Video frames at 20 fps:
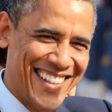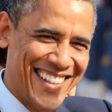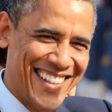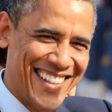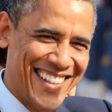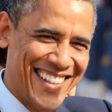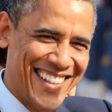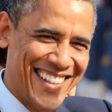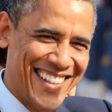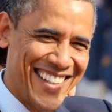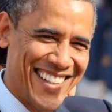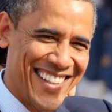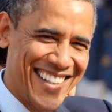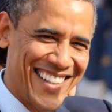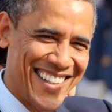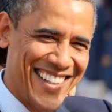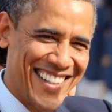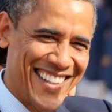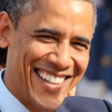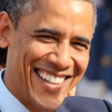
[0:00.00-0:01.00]

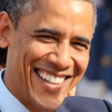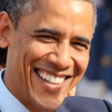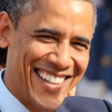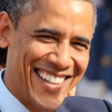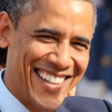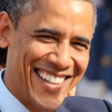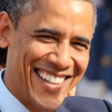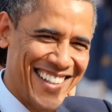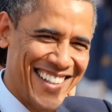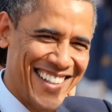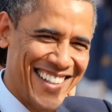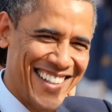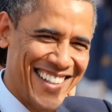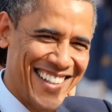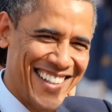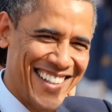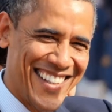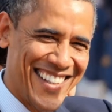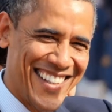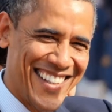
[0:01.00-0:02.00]

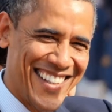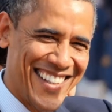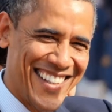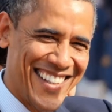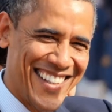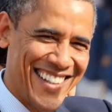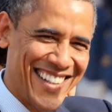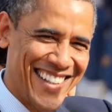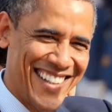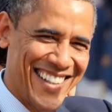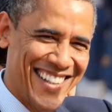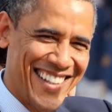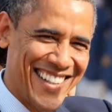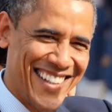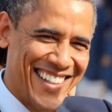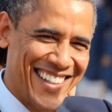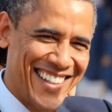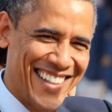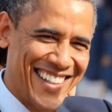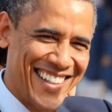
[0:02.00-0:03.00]

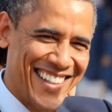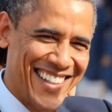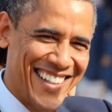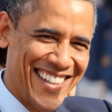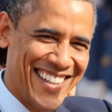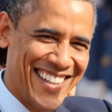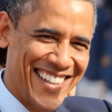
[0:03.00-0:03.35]
This is a still picture; no speech is visible.